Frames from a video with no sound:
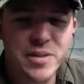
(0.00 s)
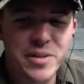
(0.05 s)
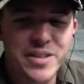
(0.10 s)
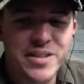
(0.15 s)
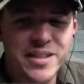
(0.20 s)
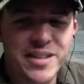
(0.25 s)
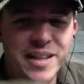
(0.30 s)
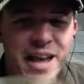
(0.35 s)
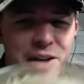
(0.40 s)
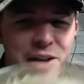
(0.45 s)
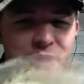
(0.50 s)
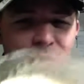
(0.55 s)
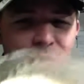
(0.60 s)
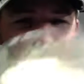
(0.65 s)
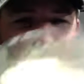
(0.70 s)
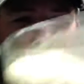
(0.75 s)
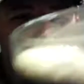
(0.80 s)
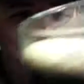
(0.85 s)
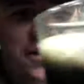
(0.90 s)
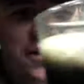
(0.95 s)
It's lighter
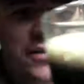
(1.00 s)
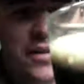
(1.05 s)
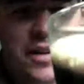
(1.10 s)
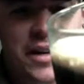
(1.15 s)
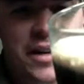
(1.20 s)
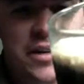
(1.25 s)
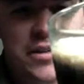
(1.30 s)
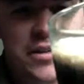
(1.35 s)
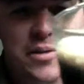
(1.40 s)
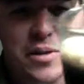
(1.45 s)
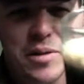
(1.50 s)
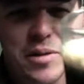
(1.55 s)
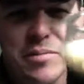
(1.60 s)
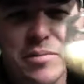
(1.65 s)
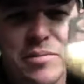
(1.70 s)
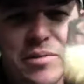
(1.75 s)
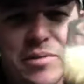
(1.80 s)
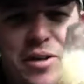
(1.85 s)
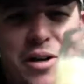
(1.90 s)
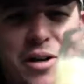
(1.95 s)
than coffee ice
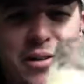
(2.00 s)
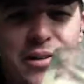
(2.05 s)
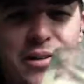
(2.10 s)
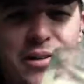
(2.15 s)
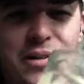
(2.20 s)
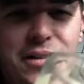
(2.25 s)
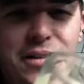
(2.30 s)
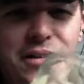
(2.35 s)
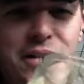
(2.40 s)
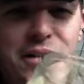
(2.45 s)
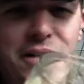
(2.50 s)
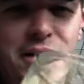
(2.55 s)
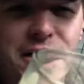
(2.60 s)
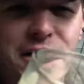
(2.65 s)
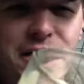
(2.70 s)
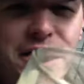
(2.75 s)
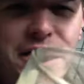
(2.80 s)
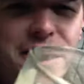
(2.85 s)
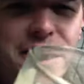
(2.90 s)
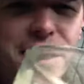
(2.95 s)
cream color.
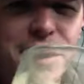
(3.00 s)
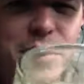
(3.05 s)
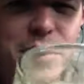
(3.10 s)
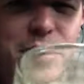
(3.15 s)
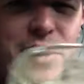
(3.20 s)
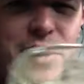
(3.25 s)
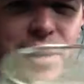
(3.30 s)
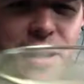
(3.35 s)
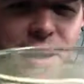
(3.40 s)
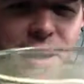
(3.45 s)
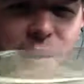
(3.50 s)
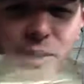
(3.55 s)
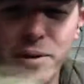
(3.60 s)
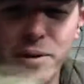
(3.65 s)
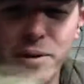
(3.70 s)
But anyway.